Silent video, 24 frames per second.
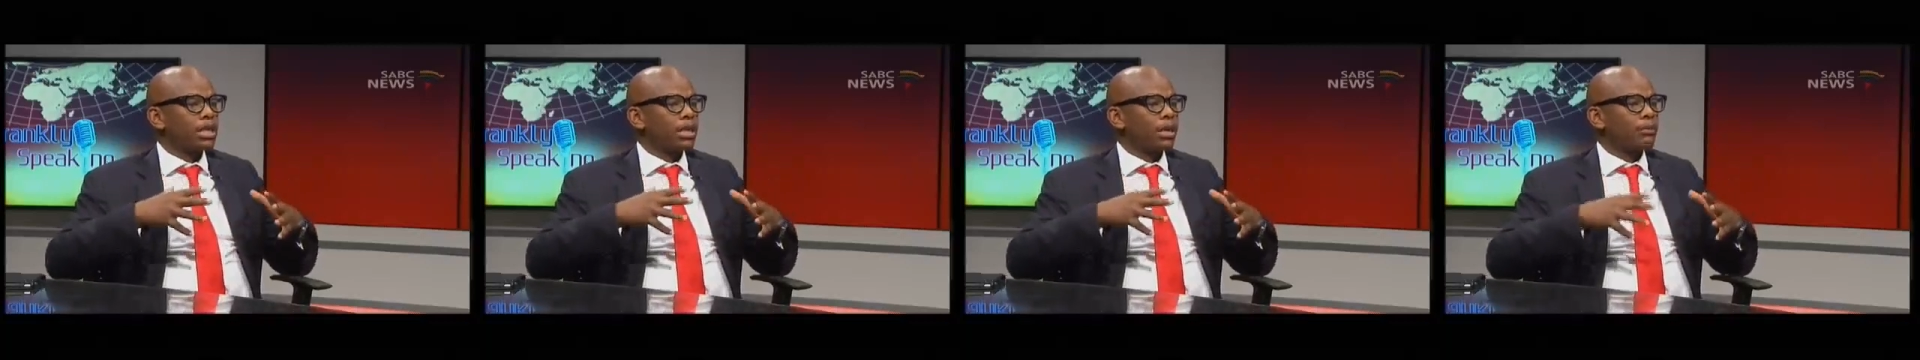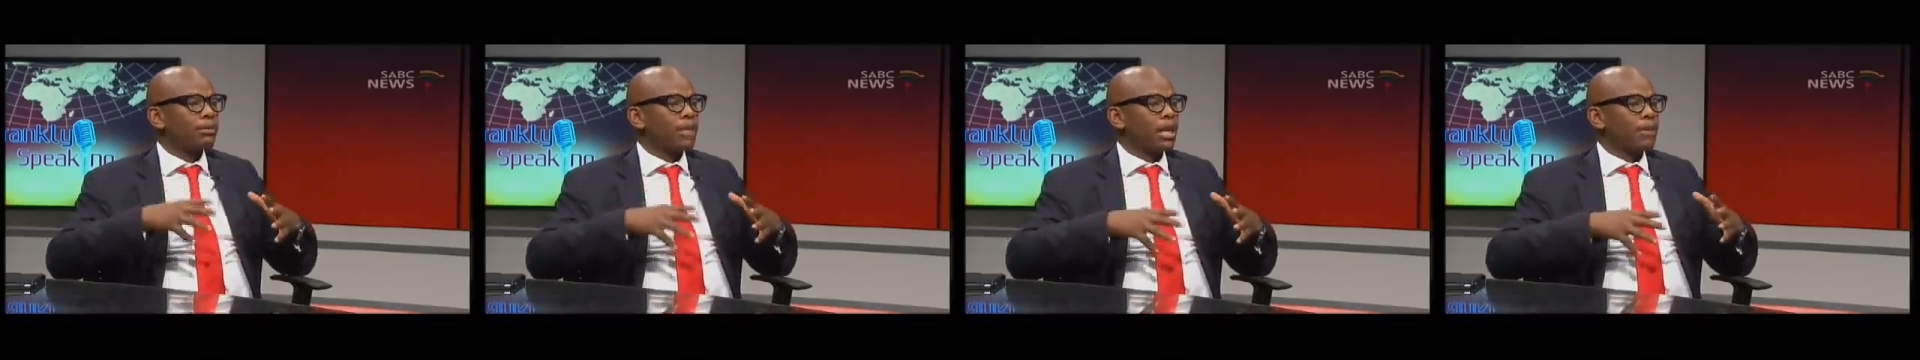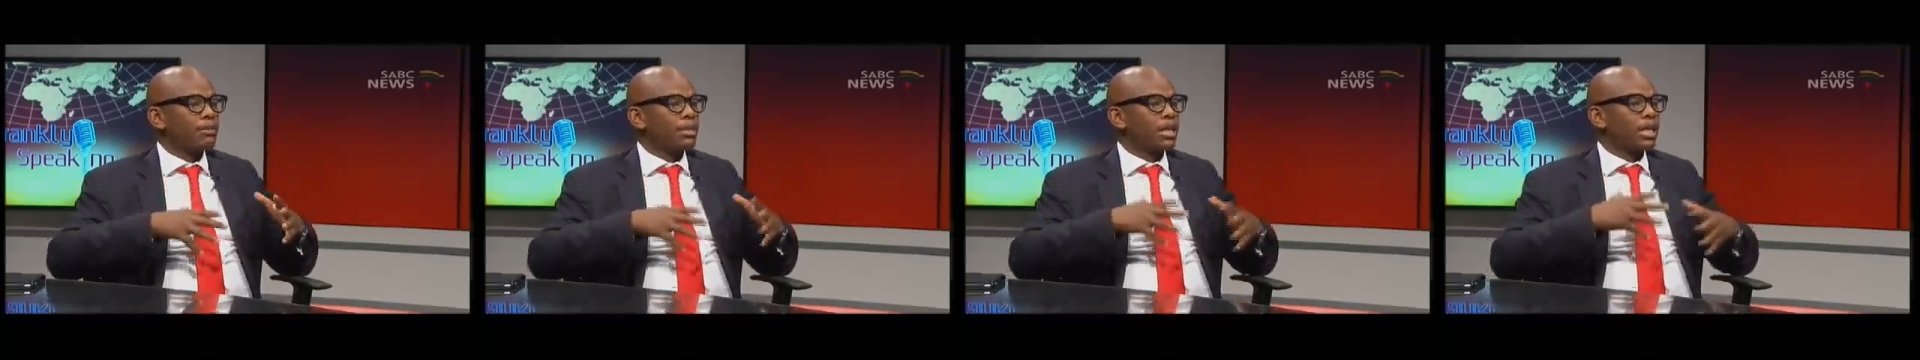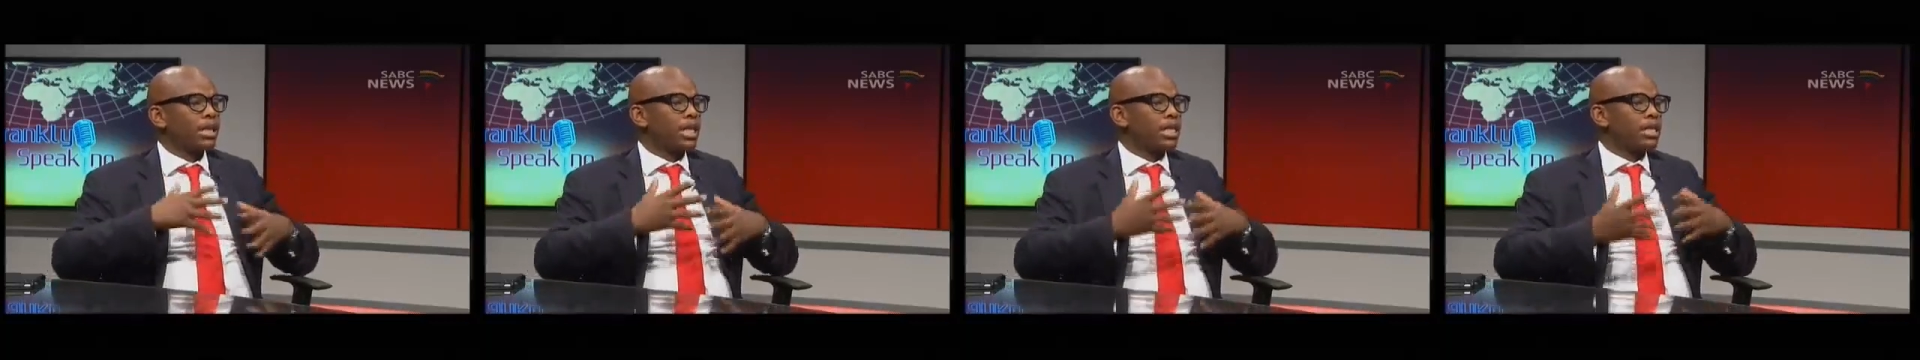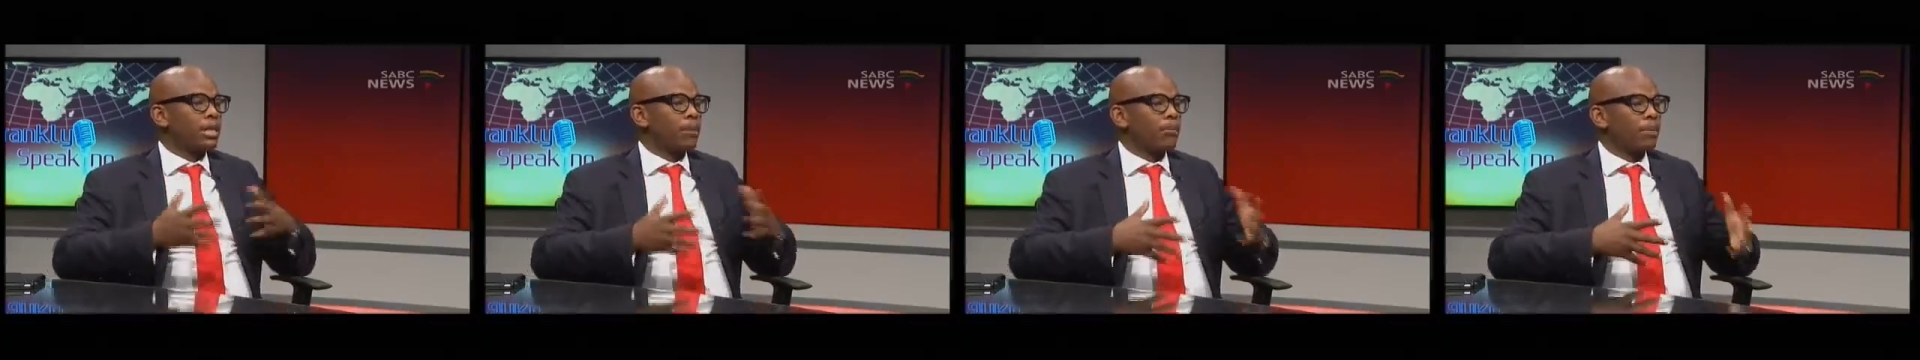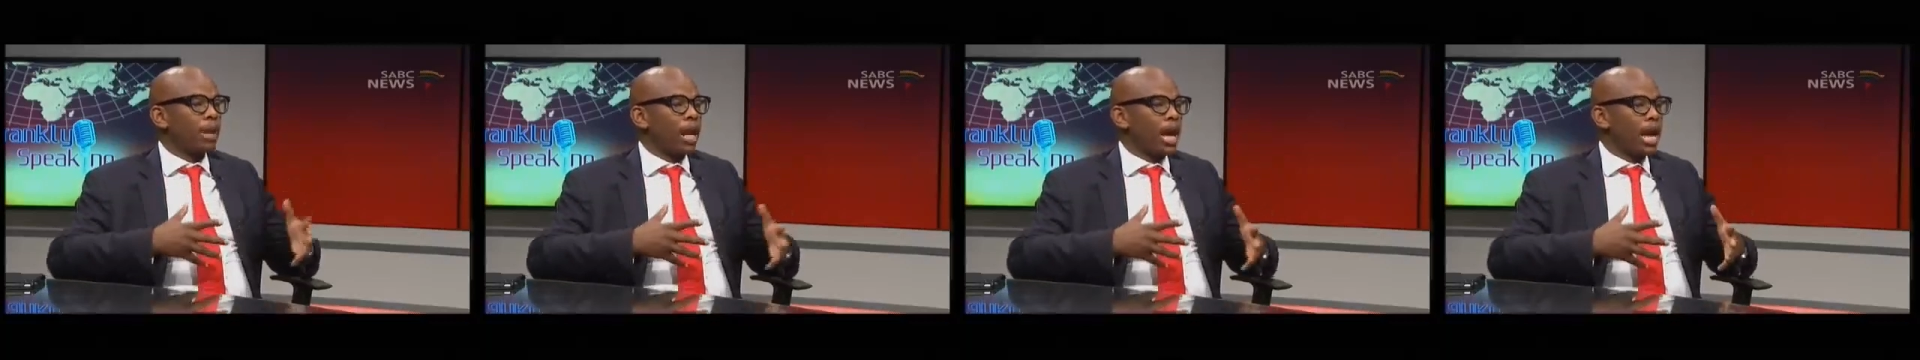sometimes that are
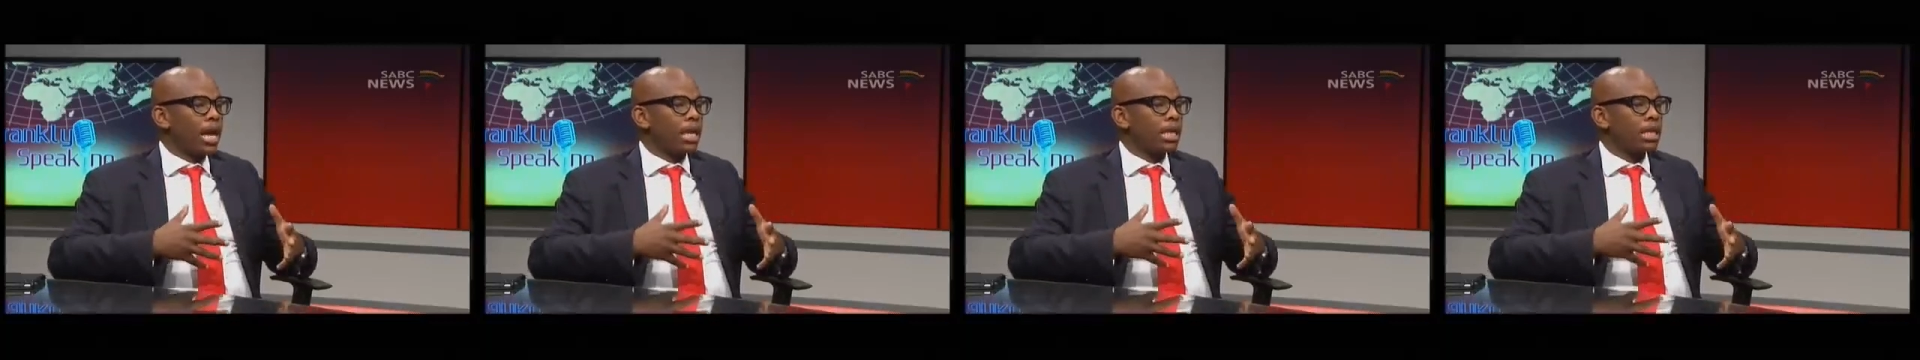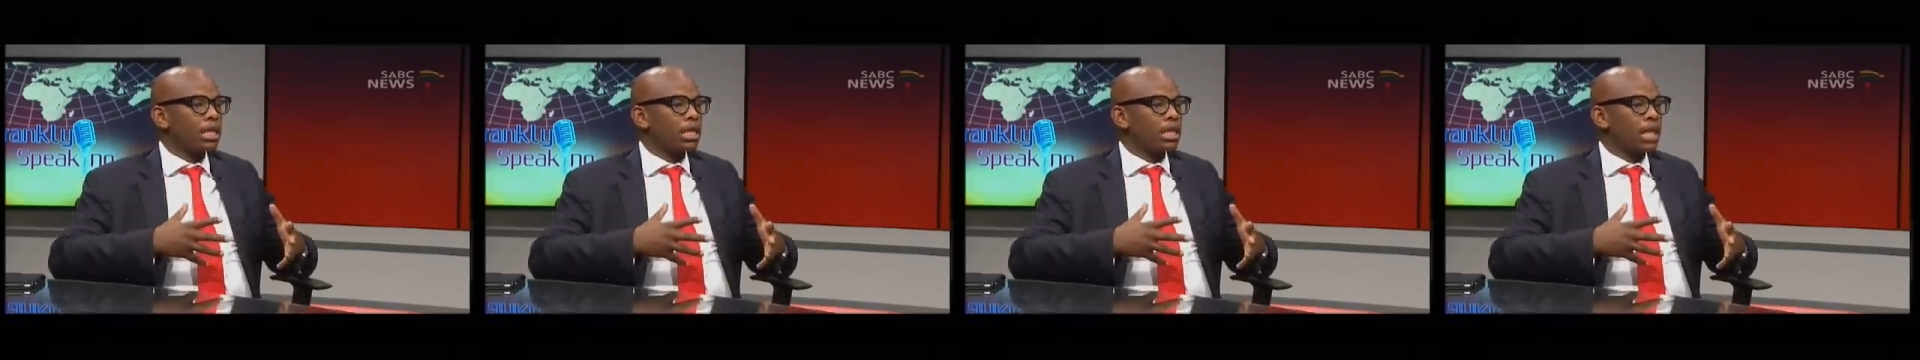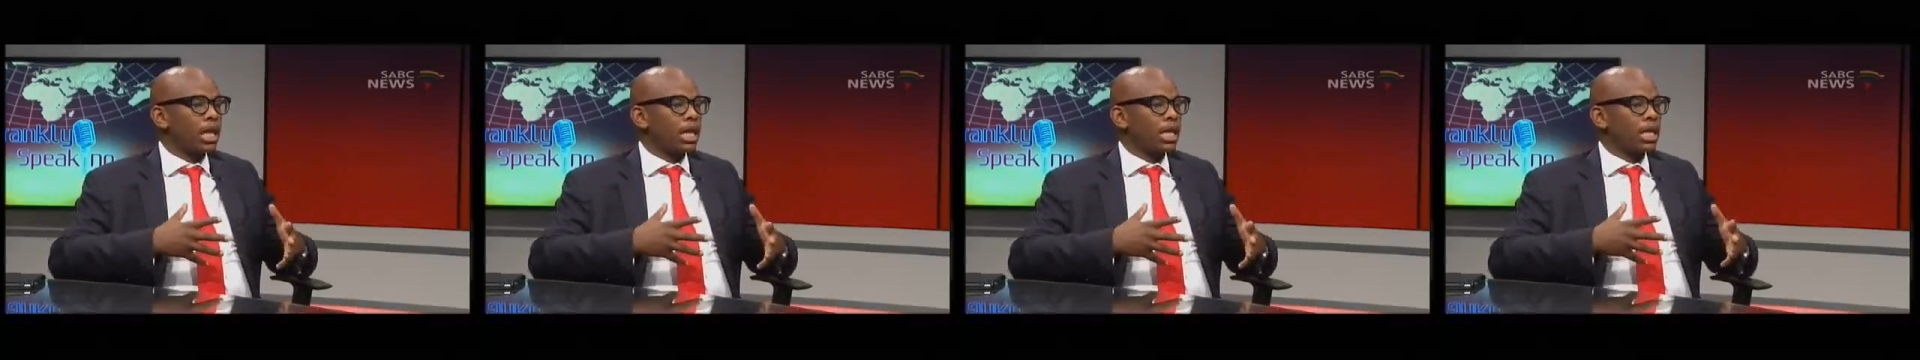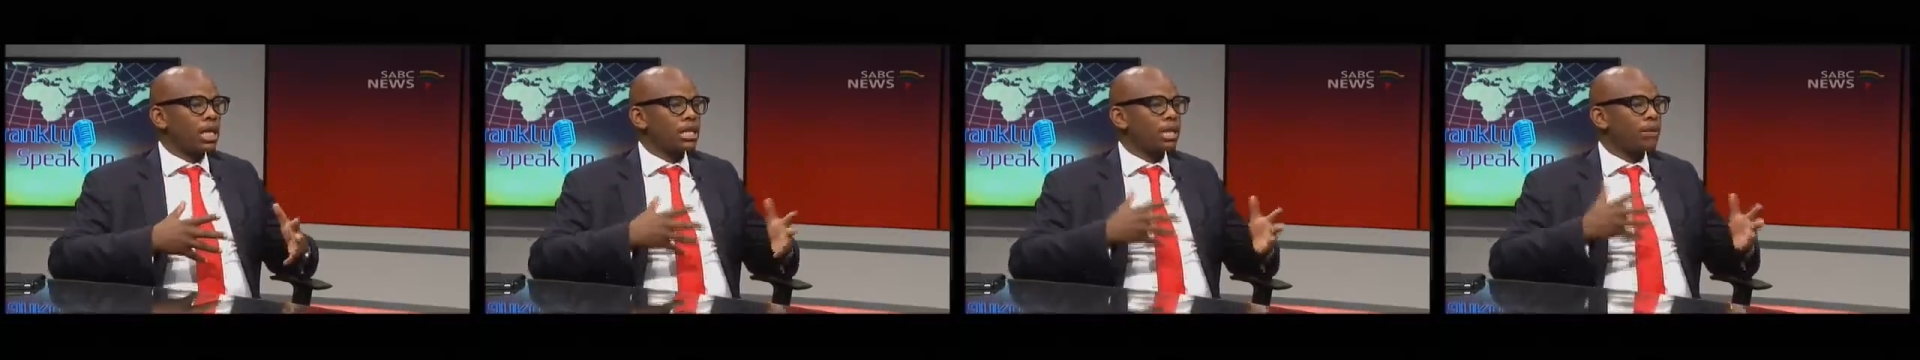supplying each other,